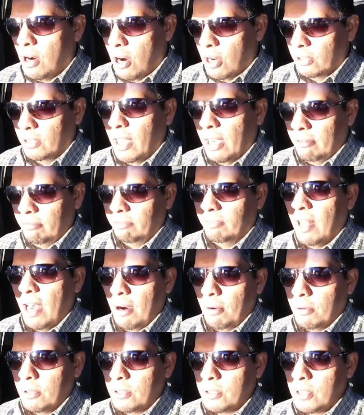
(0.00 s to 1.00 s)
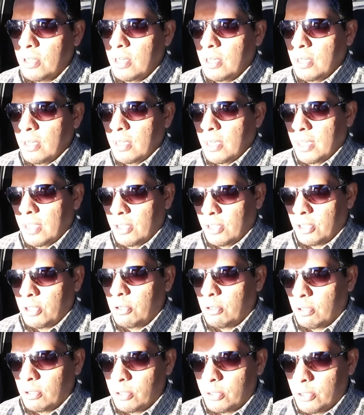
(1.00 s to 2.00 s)
online flowers, in the
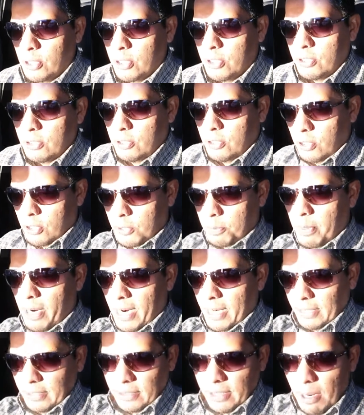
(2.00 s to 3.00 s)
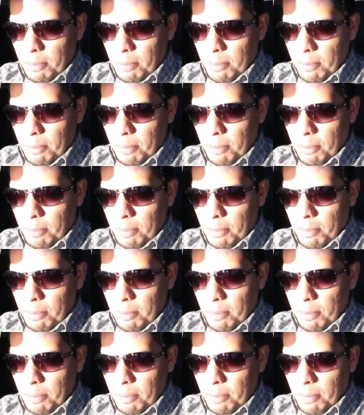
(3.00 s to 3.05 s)
Google search box,